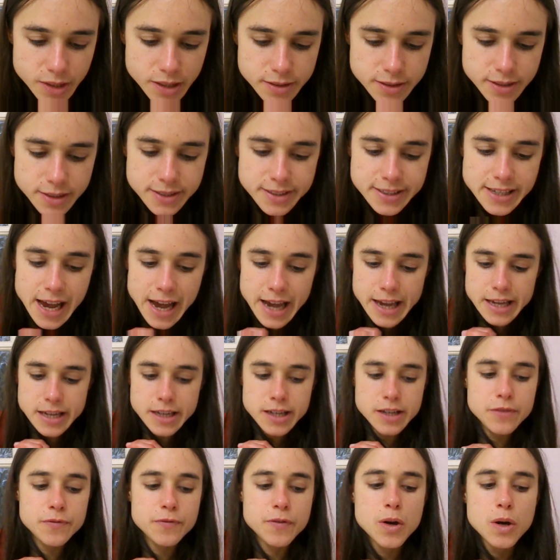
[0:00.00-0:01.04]
to
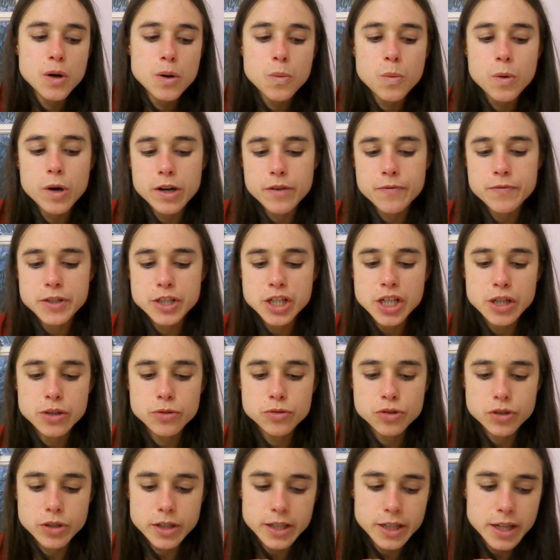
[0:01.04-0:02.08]
save one of the
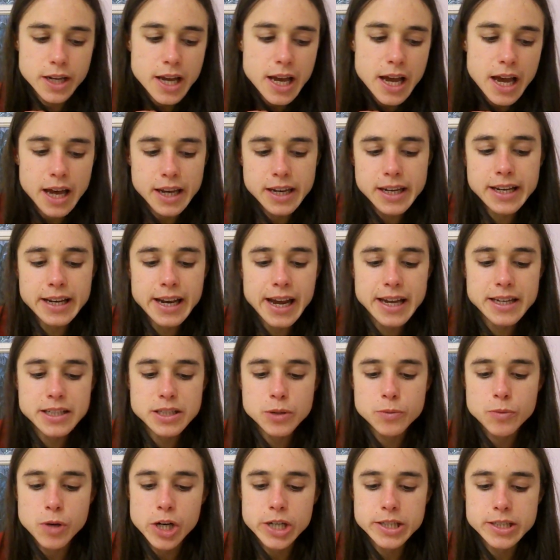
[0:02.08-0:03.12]
children, and he
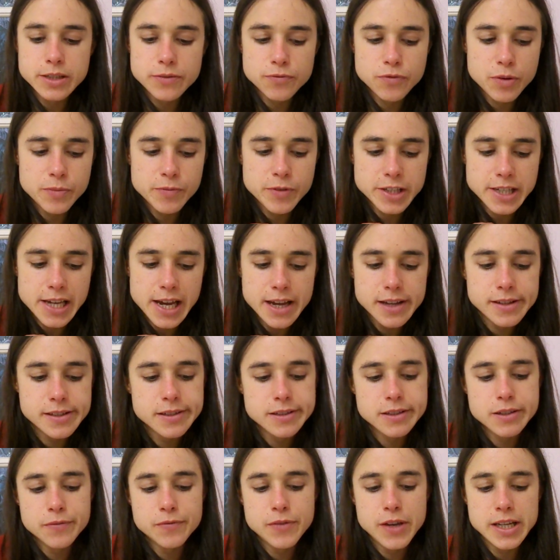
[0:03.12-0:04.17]
later rises from the dead,
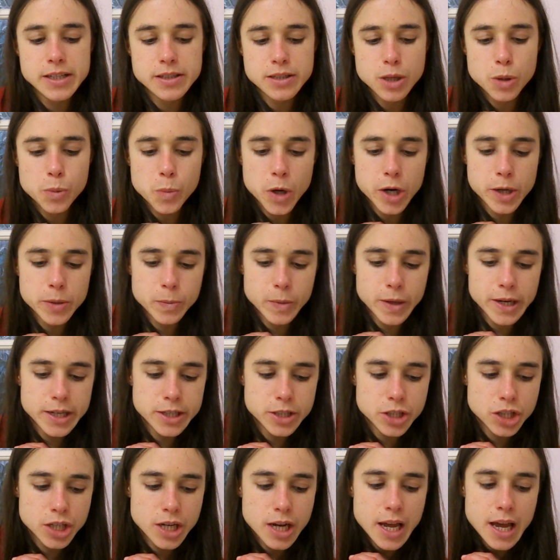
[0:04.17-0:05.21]
defeats the White
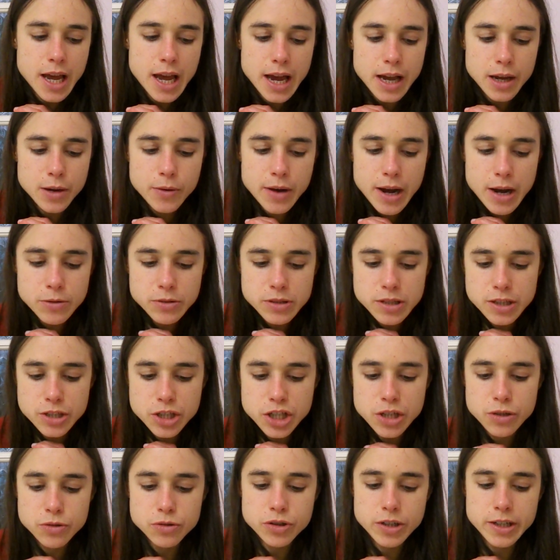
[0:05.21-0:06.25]
Witch, and crowns the
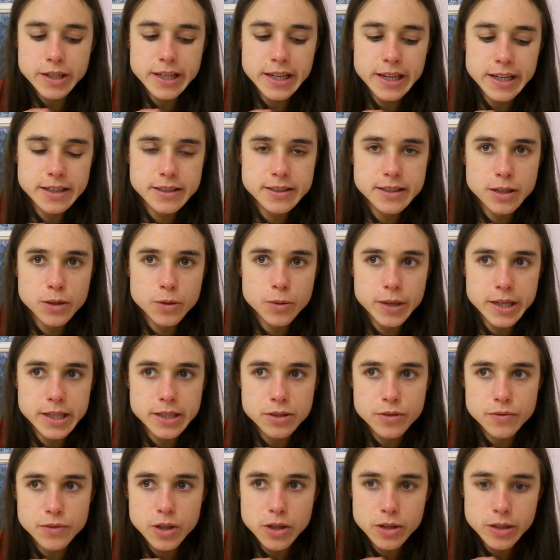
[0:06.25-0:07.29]
children kings and
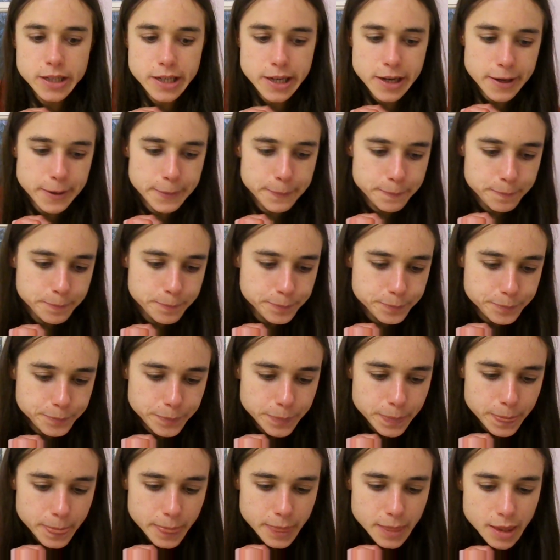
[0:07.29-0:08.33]
queens of Narnia.
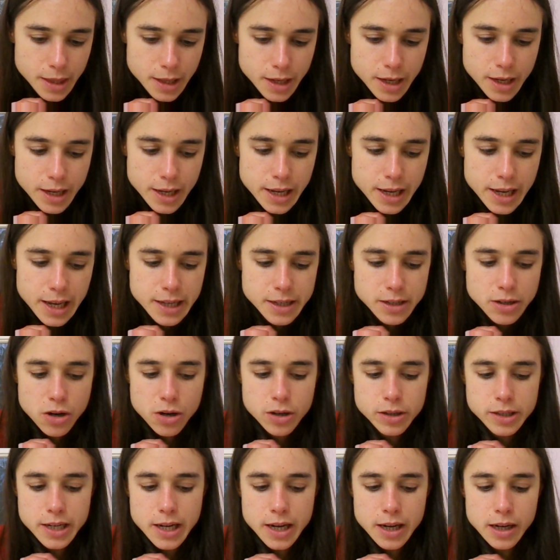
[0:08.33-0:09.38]
In
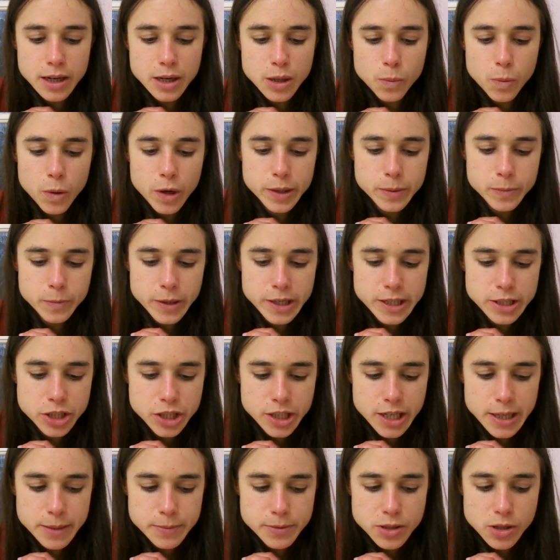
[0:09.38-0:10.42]
Narnia, the White Witch
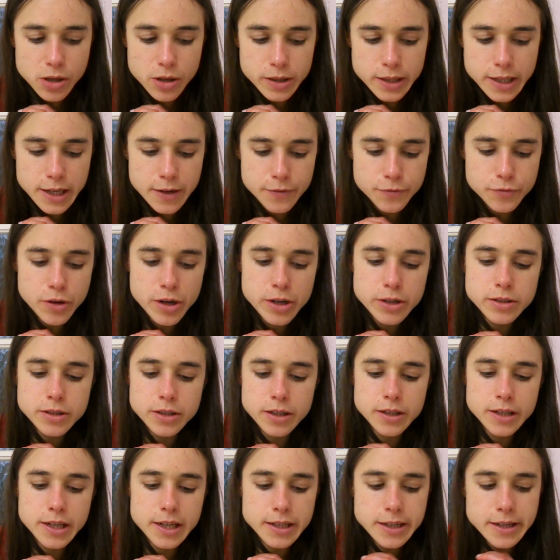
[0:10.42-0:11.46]
keeps Narnia
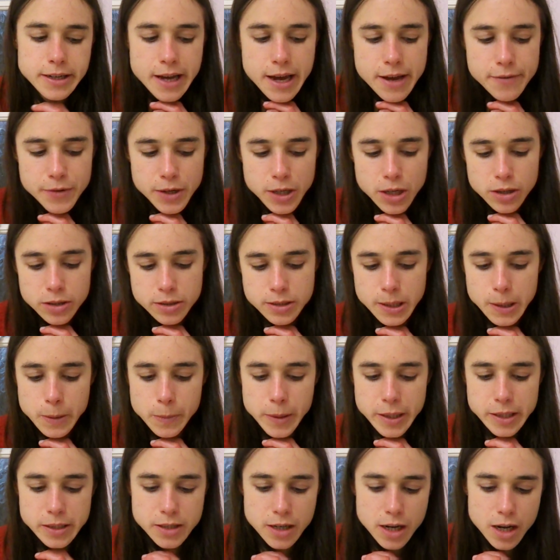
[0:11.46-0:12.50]
frozen in an everlasting
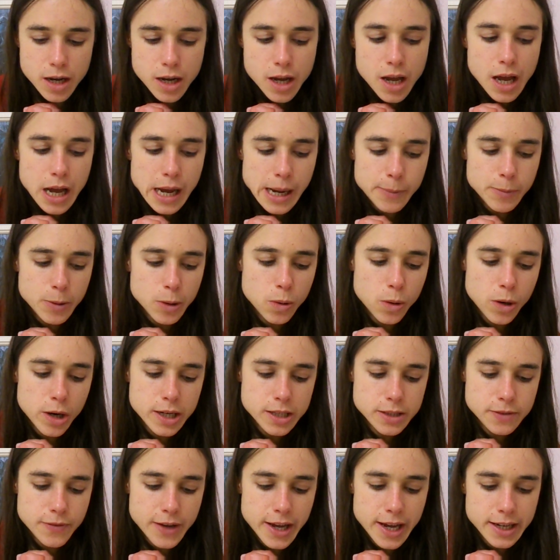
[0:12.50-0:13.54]
winter and
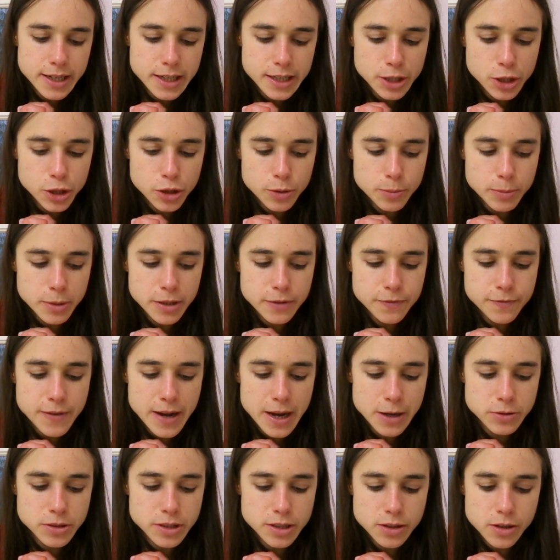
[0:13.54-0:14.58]
requires that any human
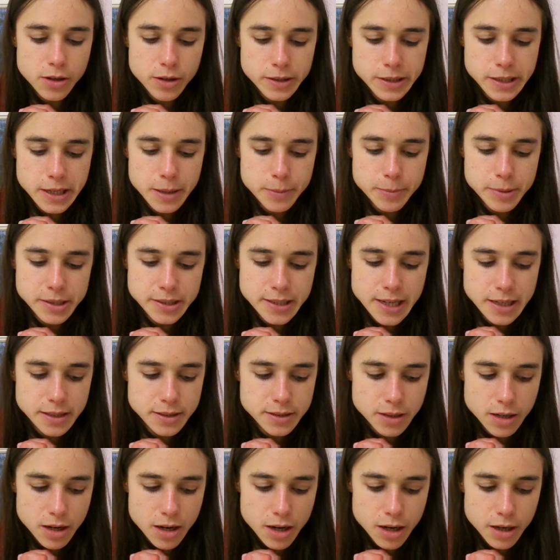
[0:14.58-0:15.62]
found in Narnia be sent
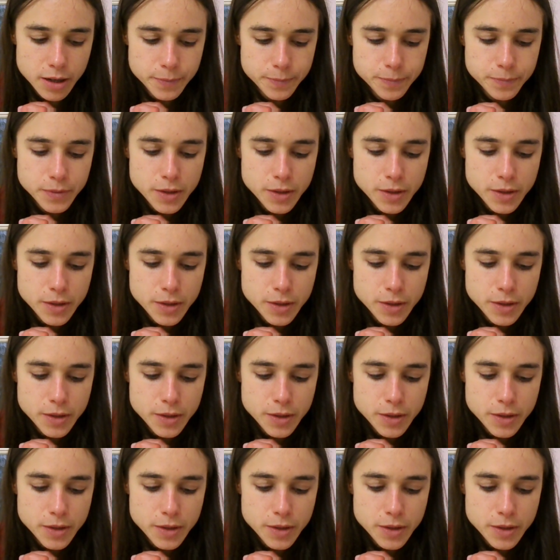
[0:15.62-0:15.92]
to her.